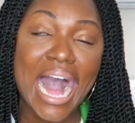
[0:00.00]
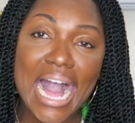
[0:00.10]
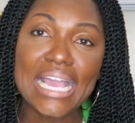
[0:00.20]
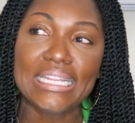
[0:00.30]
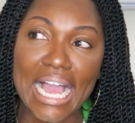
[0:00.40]

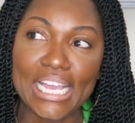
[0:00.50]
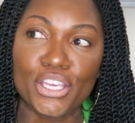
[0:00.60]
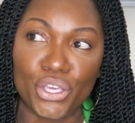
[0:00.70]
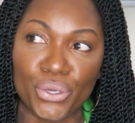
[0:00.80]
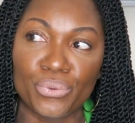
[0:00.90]
I,
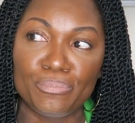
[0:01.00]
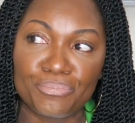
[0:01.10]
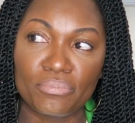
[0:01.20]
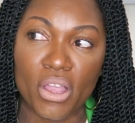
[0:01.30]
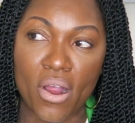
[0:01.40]
like you,
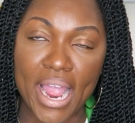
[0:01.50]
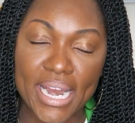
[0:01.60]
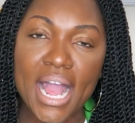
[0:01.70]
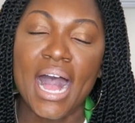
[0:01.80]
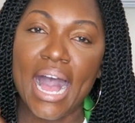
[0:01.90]
all
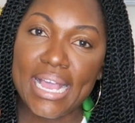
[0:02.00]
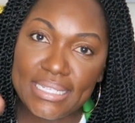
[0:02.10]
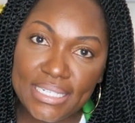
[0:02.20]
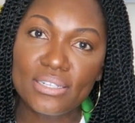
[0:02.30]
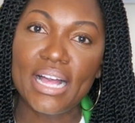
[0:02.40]
right, I
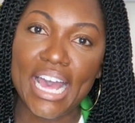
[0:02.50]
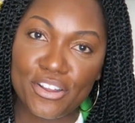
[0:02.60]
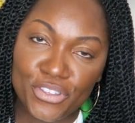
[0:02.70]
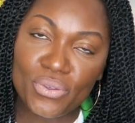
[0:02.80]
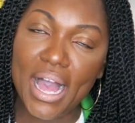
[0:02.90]
still
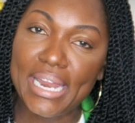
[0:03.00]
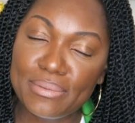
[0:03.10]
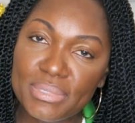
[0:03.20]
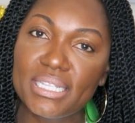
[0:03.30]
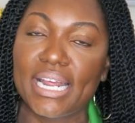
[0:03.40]
had a few
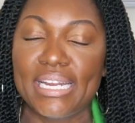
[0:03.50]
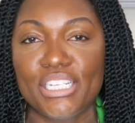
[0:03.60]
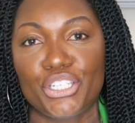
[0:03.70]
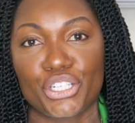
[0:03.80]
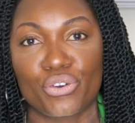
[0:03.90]
items that I
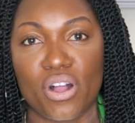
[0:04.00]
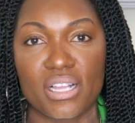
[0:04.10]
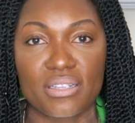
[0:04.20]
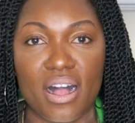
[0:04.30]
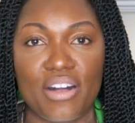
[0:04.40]
needed to
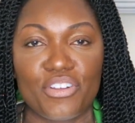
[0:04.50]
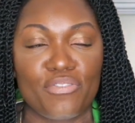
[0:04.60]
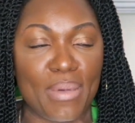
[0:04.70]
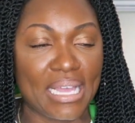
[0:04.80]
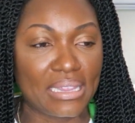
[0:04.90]
cross off
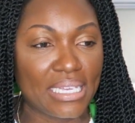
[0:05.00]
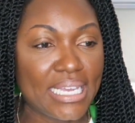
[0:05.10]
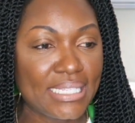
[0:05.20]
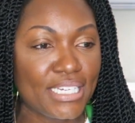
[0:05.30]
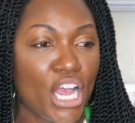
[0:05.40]
of my
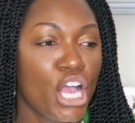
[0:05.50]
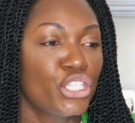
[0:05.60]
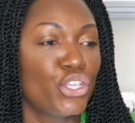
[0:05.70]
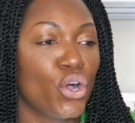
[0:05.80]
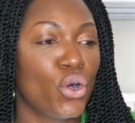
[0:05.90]
list,
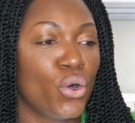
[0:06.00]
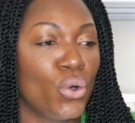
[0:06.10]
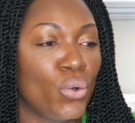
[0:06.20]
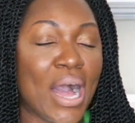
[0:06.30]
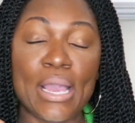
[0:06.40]

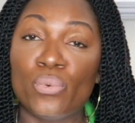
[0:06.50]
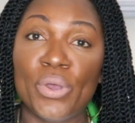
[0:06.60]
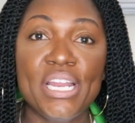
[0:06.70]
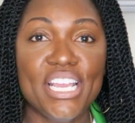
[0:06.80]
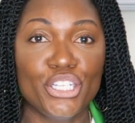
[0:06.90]
so I
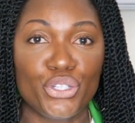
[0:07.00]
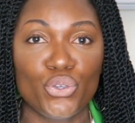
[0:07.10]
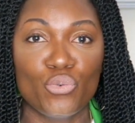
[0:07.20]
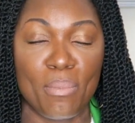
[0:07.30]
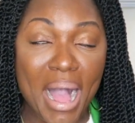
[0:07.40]
went
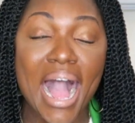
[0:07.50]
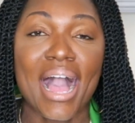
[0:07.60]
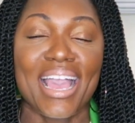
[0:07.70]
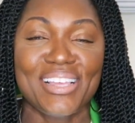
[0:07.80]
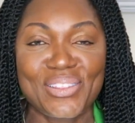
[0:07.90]
into
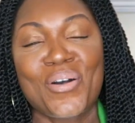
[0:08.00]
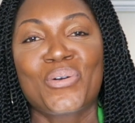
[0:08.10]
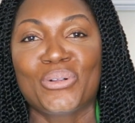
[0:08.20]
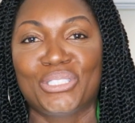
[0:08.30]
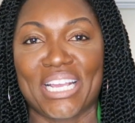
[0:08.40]
my
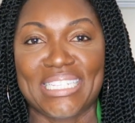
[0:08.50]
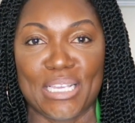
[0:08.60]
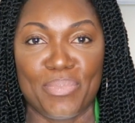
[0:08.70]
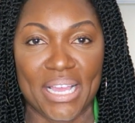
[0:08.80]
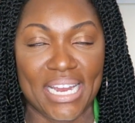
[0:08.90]
local
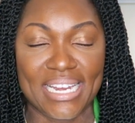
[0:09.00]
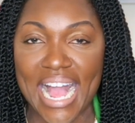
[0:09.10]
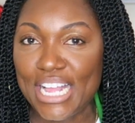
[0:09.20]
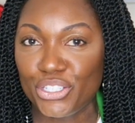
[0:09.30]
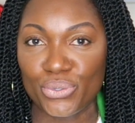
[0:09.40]
JCPenney
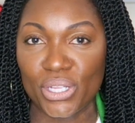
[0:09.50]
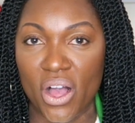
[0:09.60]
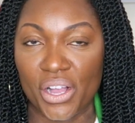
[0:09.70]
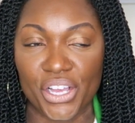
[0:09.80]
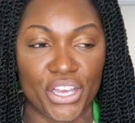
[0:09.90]
not too
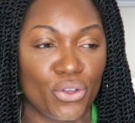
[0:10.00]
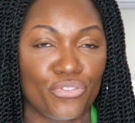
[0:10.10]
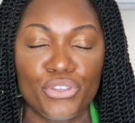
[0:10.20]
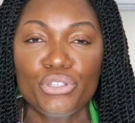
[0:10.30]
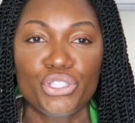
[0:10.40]
long
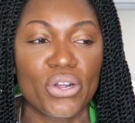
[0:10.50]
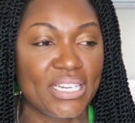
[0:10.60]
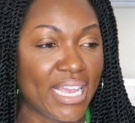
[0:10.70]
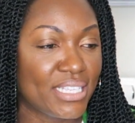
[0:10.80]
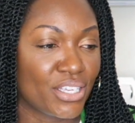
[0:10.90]
ago, a few
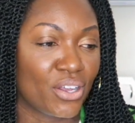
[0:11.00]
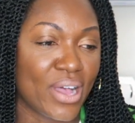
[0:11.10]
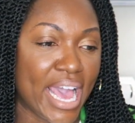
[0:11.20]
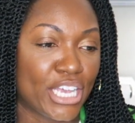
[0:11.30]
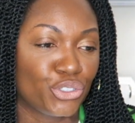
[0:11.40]
short days
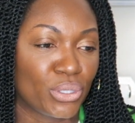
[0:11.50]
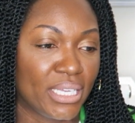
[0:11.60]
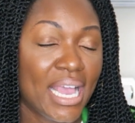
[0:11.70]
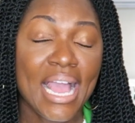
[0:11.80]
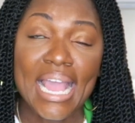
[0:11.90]
ago
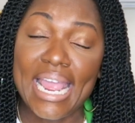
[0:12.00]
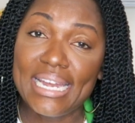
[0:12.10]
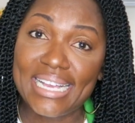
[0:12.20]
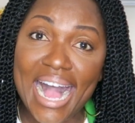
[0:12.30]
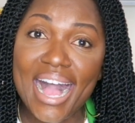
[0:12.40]
actually,
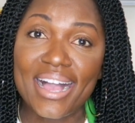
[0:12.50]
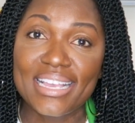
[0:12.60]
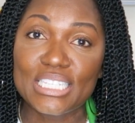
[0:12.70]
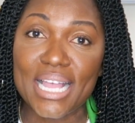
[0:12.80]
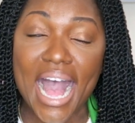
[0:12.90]
and
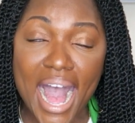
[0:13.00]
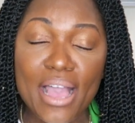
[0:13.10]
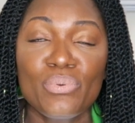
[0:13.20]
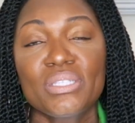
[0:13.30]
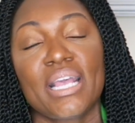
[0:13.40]
guys,
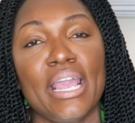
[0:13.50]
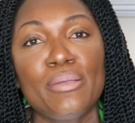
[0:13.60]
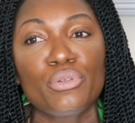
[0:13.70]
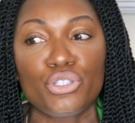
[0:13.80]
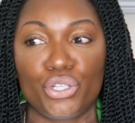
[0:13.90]
I was
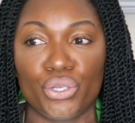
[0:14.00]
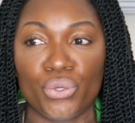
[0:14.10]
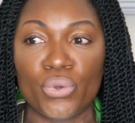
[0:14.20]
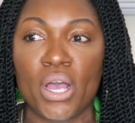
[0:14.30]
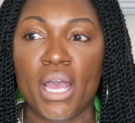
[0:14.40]
able
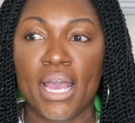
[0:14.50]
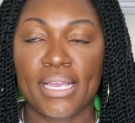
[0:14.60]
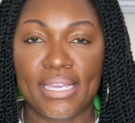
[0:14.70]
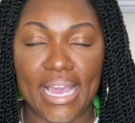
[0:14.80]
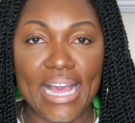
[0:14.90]
to
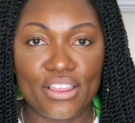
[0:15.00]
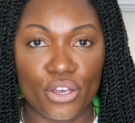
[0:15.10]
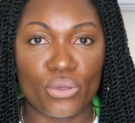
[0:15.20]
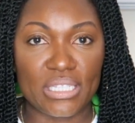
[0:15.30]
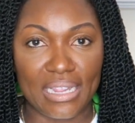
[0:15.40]
get
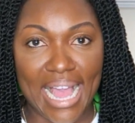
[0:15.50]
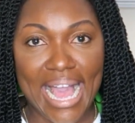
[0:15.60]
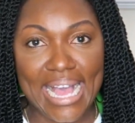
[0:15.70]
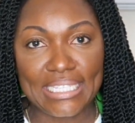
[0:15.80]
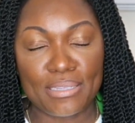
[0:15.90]
those
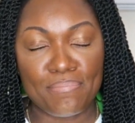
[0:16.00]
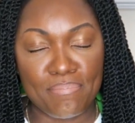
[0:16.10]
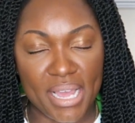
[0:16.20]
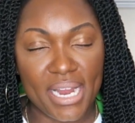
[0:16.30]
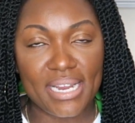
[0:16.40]
last
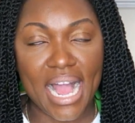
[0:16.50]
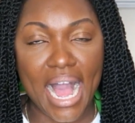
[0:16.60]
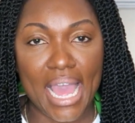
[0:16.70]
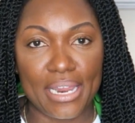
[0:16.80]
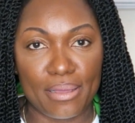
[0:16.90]
minute
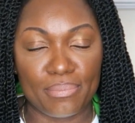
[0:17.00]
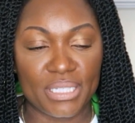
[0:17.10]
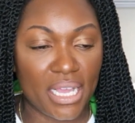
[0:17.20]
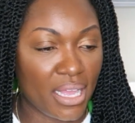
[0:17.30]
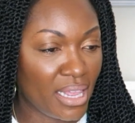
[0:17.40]

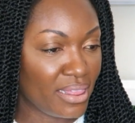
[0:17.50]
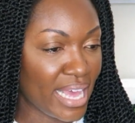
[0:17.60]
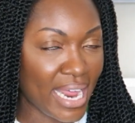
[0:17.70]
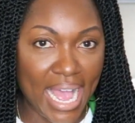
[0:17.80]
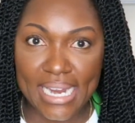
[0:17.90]
items
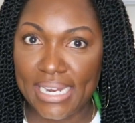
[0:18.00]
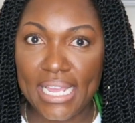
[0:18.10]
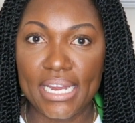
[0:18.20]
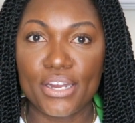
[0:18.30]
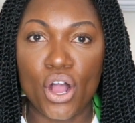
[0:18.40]
that I
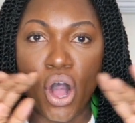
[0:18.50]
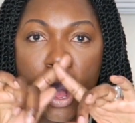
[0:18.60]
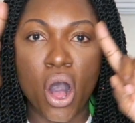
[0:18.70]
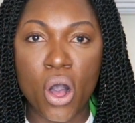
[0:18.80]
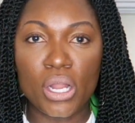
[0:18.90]
needed
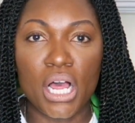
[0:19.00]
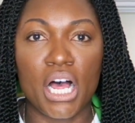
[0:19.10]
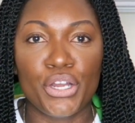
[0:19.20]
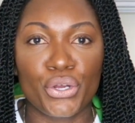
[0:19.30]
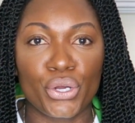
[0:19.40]
all
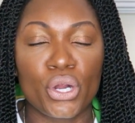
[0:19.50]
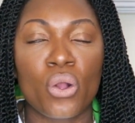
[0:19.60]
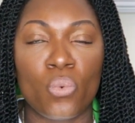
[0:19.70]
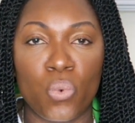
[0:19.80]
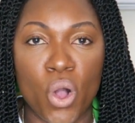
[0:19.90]

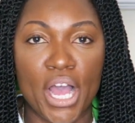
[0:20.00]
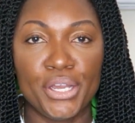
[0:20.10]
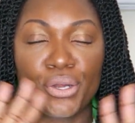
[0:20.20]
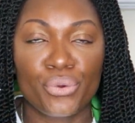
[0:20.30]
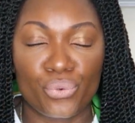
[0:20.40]
under
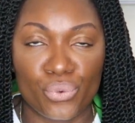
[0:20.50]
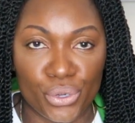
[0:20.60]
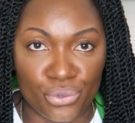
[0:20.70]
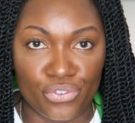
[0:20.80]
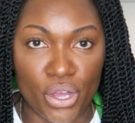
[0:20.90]
one
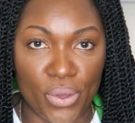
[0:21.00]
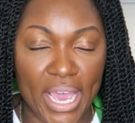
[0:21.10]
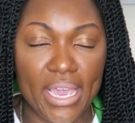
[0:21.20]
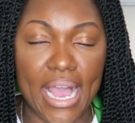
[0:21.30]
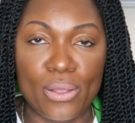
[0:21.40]
roof,
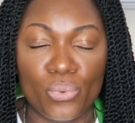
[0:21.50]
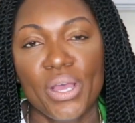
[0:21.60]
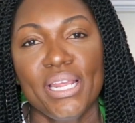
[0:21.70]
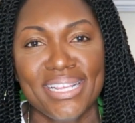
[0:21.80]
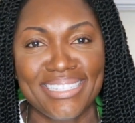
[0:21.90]
okay? I
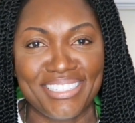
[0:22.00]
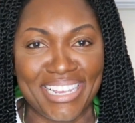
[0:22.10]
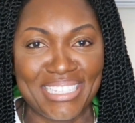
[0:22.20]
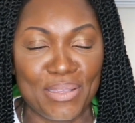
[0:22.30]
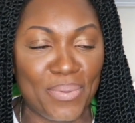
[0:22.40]
went into
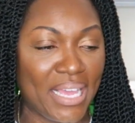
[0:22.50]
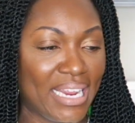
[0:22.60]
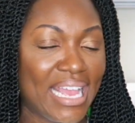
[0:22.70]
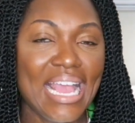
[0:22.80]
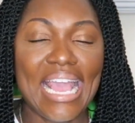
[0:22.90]

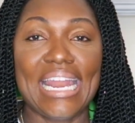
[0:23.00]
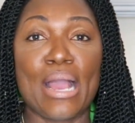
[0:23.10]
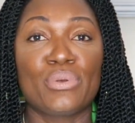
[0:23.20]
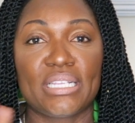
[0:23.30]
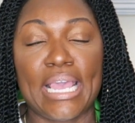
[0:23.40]
JCPenney and
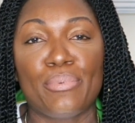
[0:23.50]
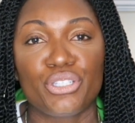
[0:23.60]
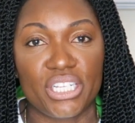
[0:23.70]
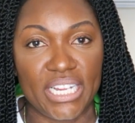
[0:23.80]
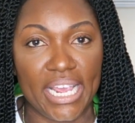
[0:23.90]
I was
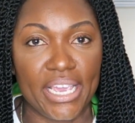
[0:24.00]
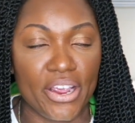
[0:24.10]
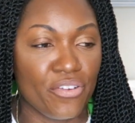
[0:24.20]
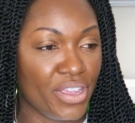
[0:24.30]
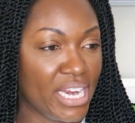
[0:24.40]
able to take
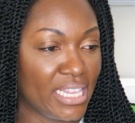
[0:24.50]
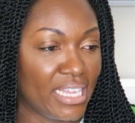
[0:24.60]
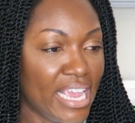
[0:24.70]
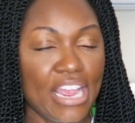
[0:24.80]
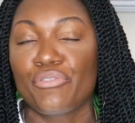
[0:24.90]
care
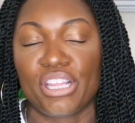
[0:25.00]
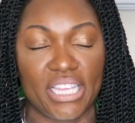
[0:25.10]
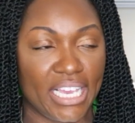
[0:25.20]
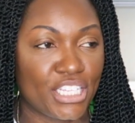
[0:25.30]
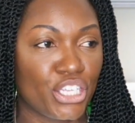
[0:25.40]
of
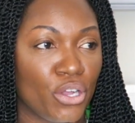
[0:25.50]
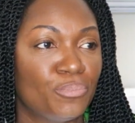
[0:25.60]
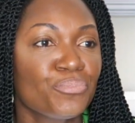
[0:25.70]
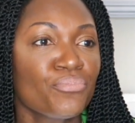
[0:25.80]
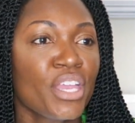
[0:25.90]
everything.
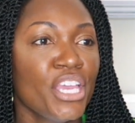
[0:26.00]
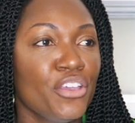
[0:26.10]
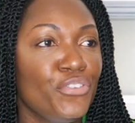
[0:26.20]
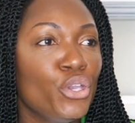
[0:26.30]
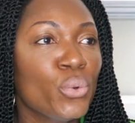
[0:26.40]
So
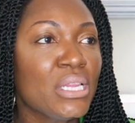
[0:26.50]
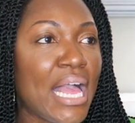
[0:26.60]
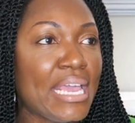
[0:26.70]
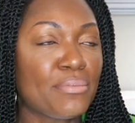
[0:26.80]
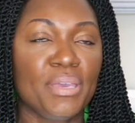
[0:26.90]
if you were
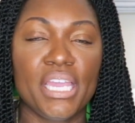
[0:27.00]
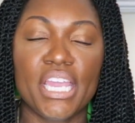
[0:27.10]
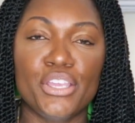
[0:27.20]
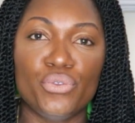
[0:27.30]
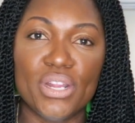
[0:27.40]
like
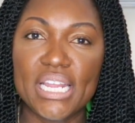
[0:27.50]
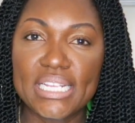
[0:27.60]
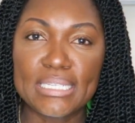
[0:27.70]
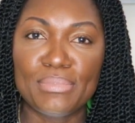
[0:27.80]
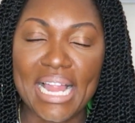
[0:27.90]
me and you
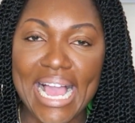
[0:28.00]
needed some